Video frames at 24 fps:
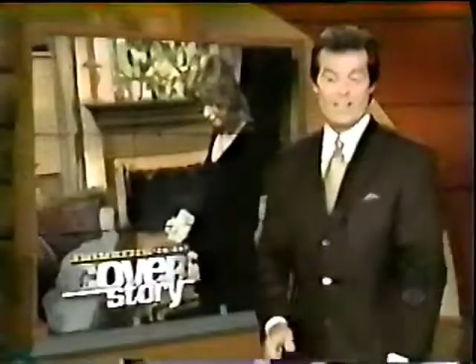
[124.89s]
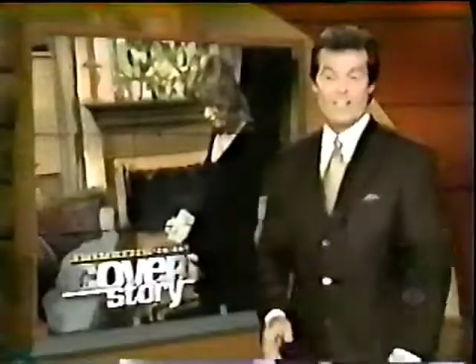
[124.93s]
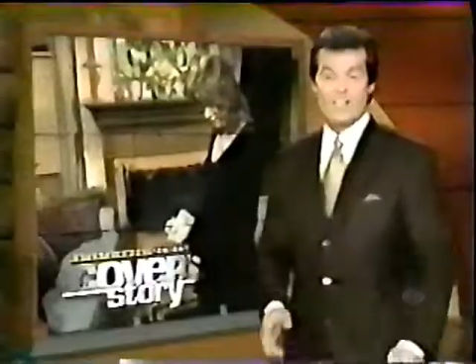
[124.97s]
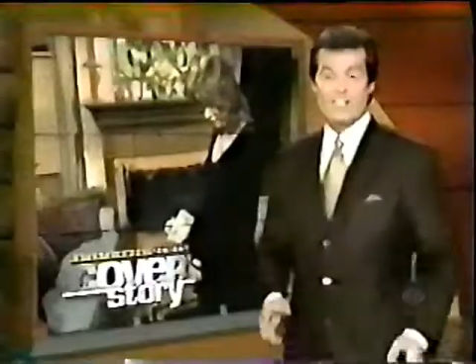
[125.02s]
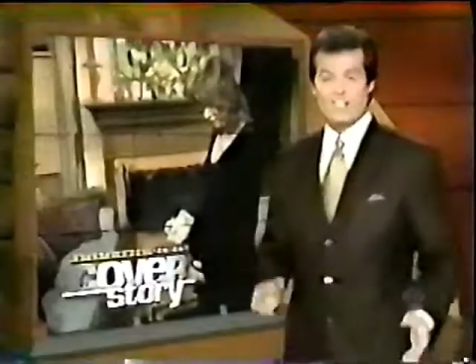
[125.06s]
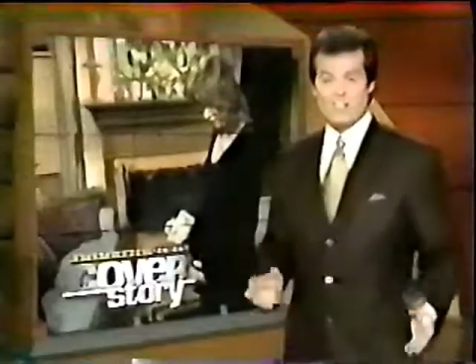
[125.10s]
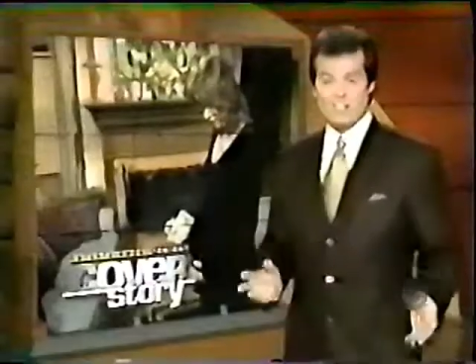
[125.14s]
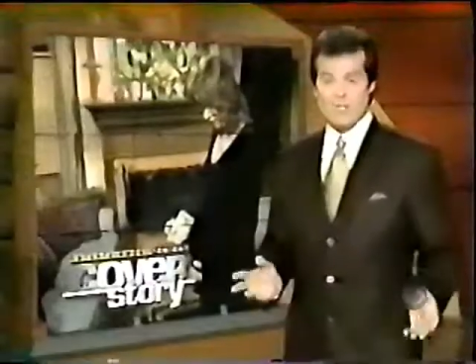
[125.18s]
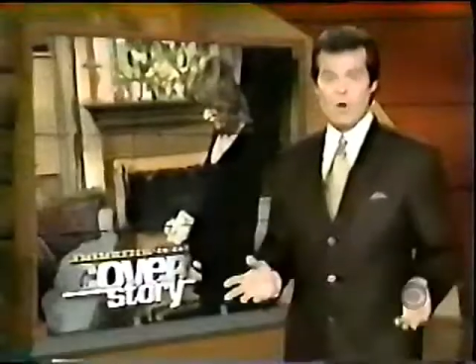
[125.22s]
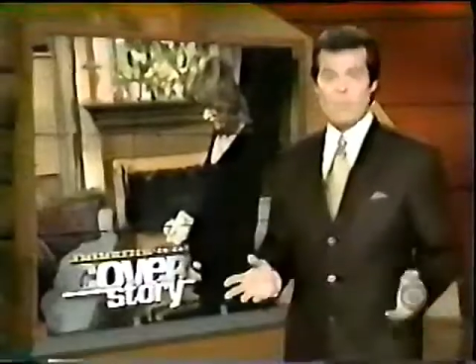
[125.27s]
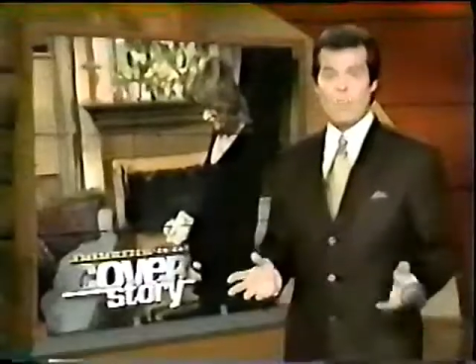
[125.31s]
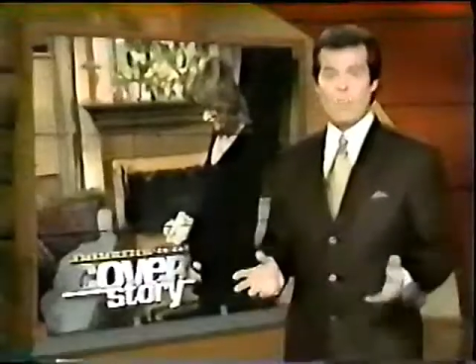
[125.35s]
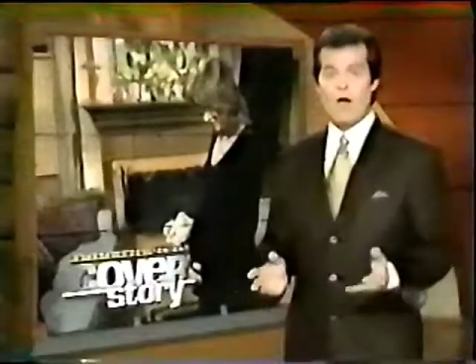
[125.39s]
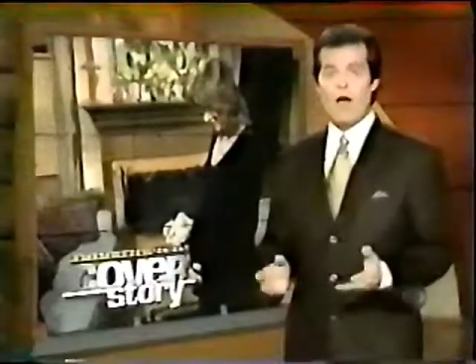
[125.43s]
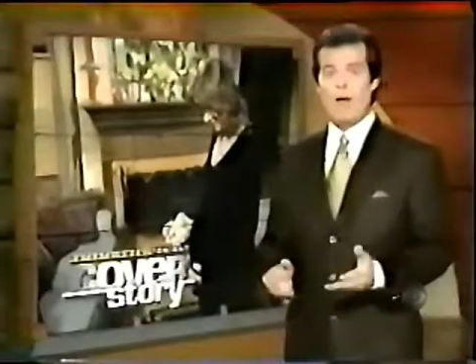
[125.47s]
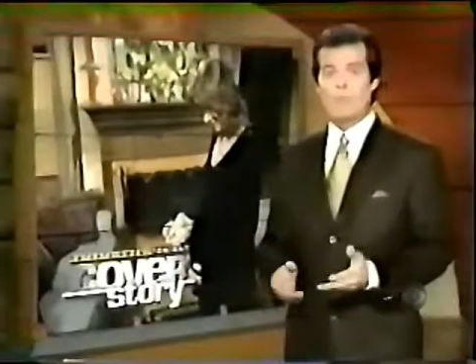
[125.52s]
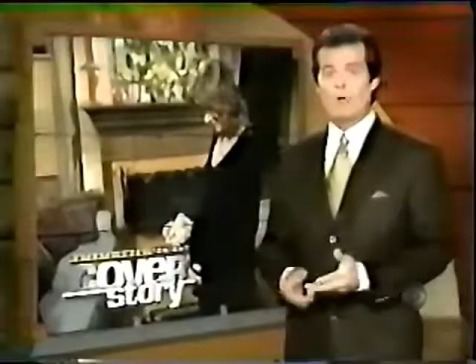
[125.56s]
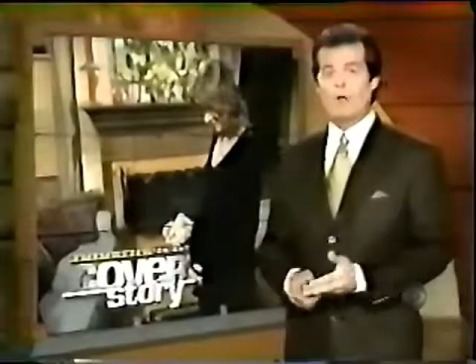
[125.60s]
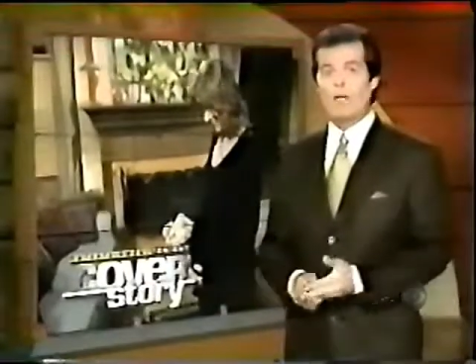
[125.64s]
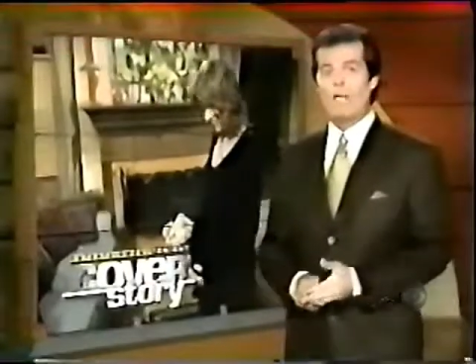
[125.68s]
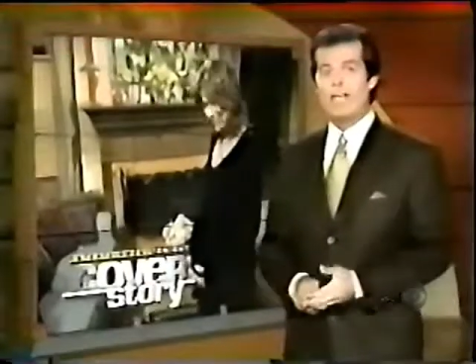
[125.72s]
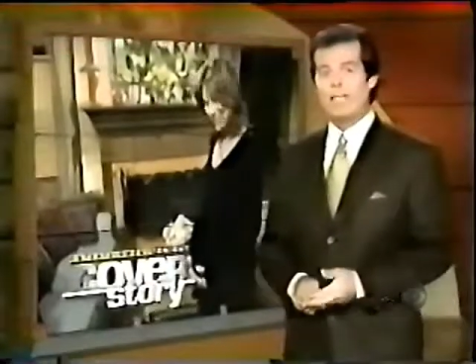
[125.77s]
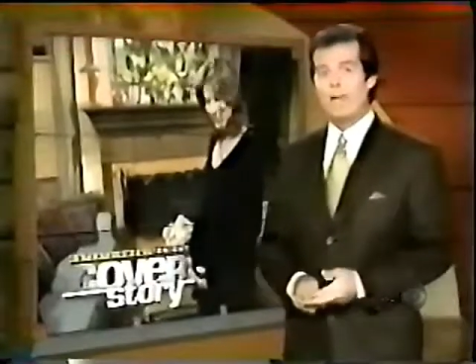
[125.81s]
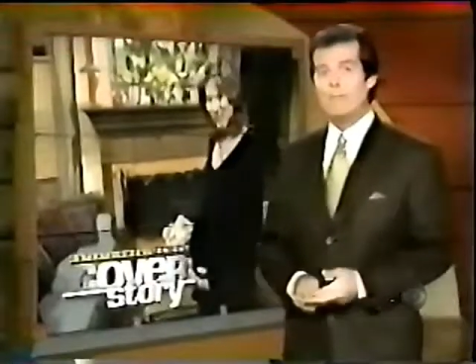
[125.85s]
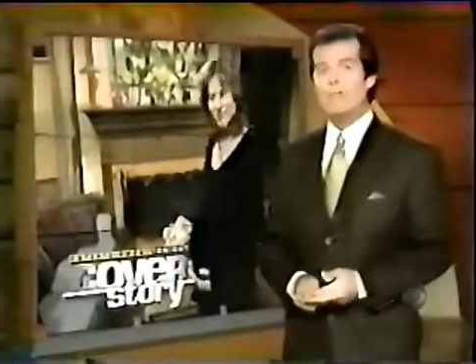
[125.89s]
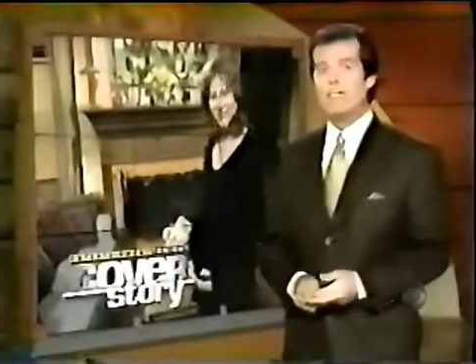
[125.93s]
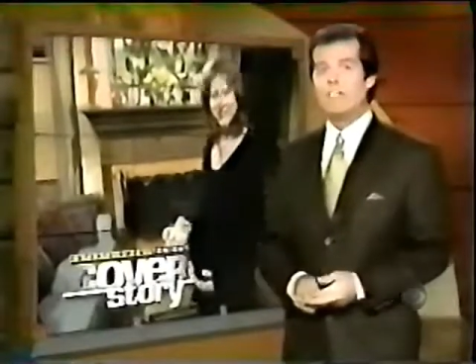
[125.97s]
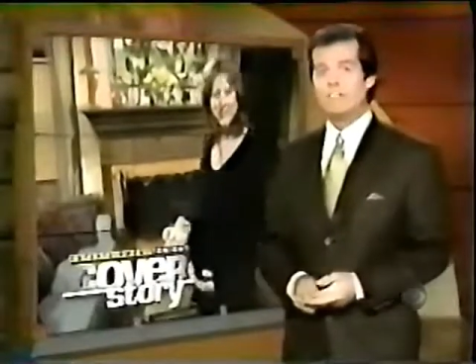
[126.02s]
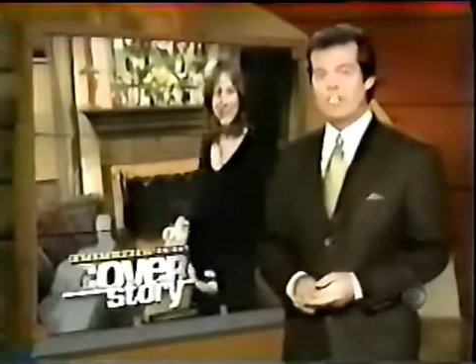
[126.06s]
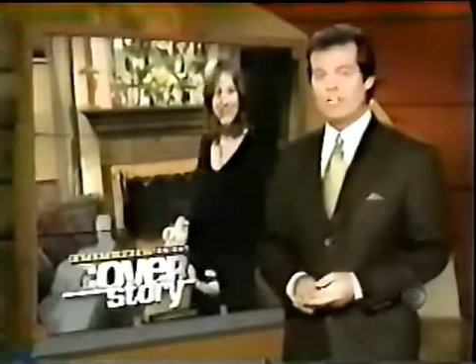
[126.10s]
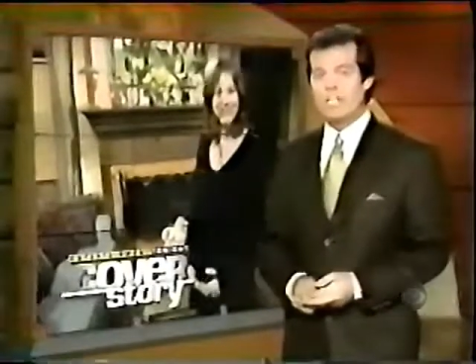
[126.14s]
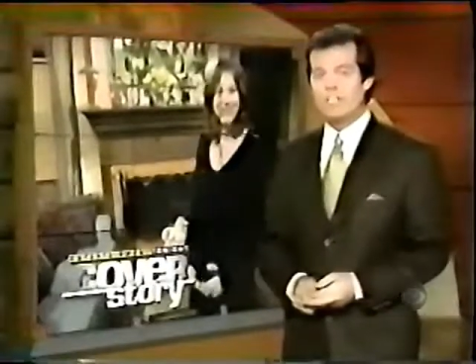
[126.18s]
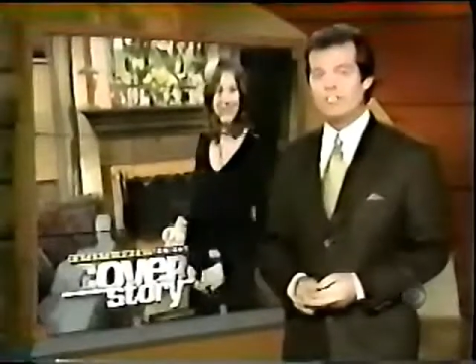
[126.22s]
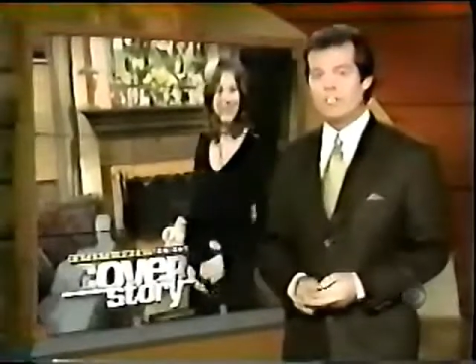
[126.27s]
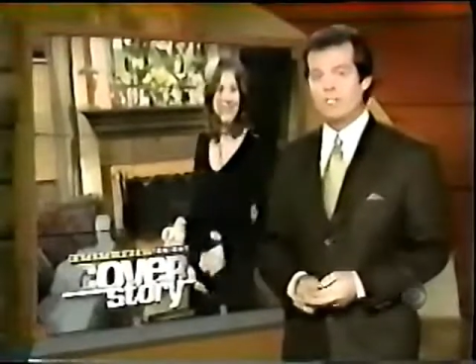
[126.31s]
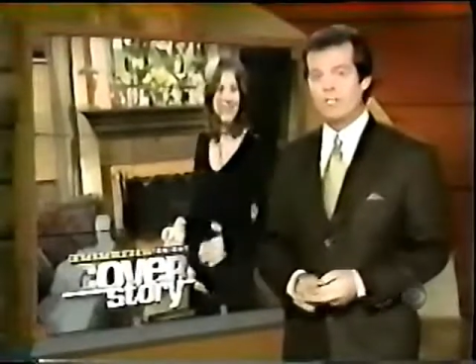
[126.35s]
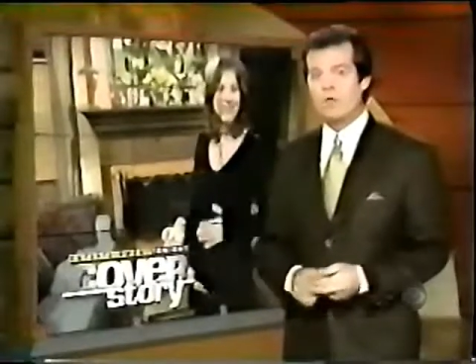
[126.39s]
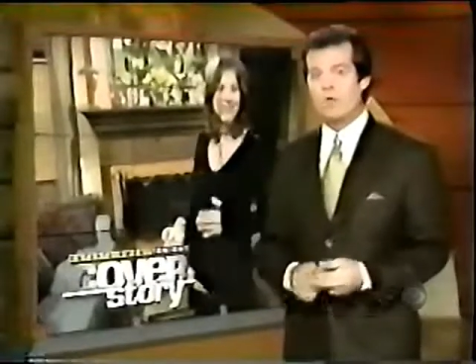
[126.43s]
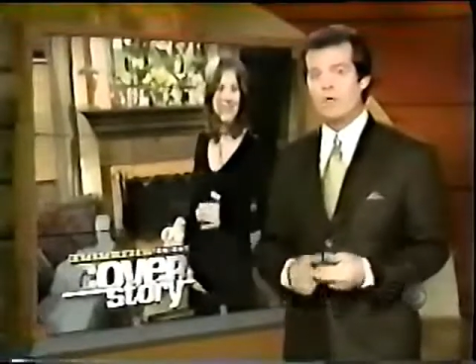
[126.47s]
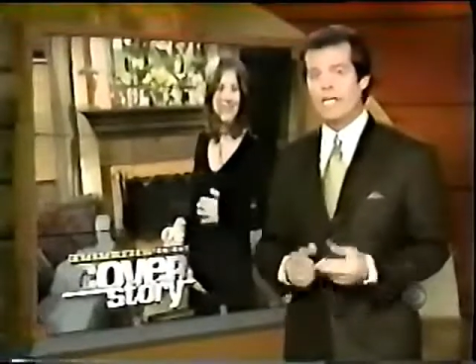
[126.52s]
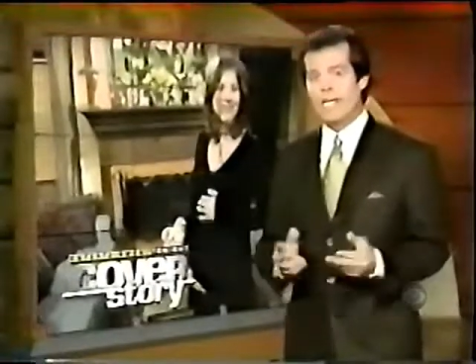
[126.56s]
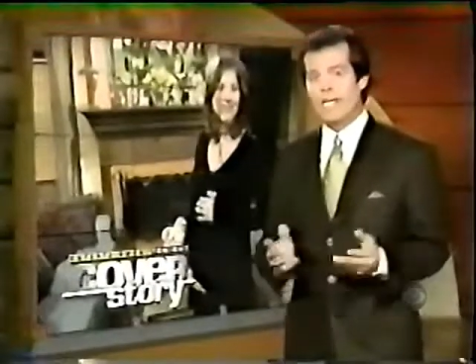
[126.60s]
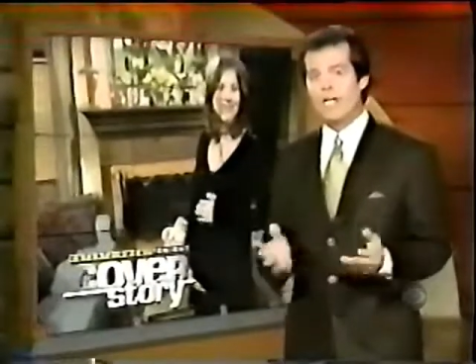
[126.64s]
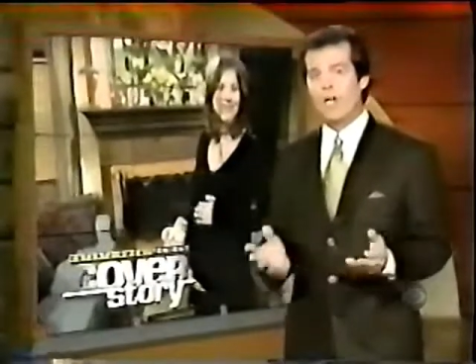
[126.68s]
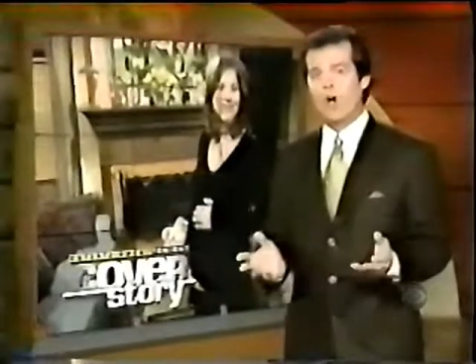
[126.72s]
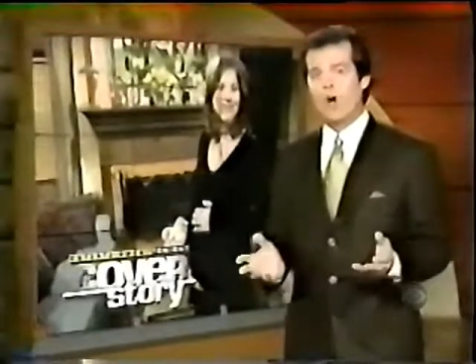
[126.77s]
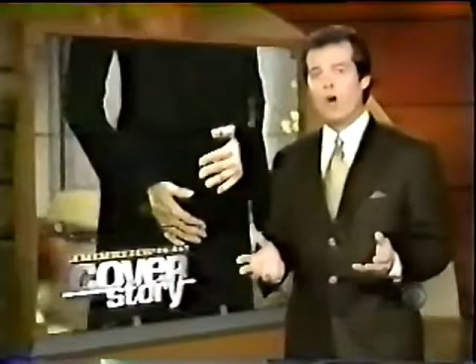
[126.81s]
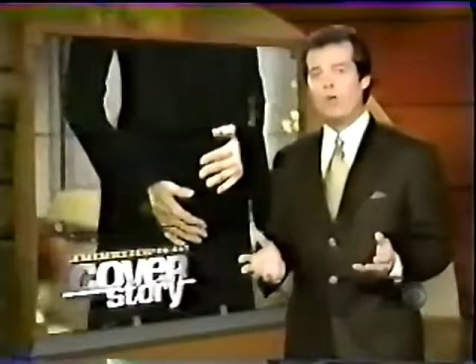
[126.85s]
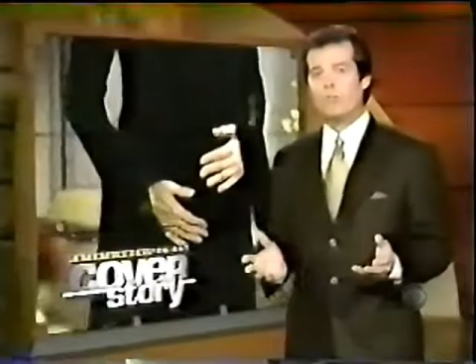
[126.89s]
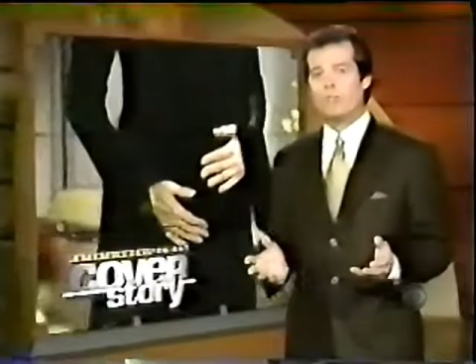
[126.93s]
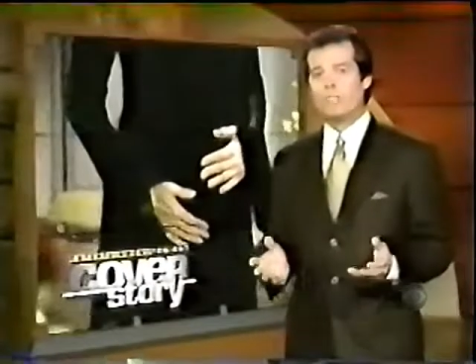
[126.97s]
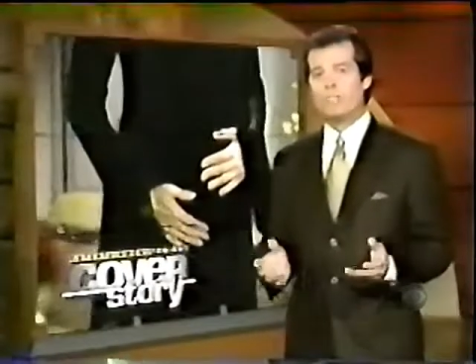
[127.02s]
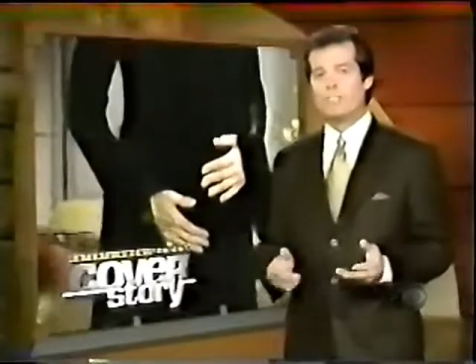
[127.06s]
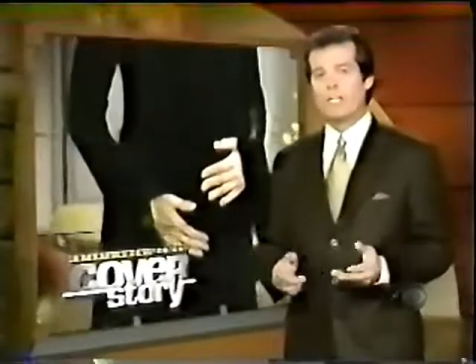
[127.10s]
The soap opera image issue hit home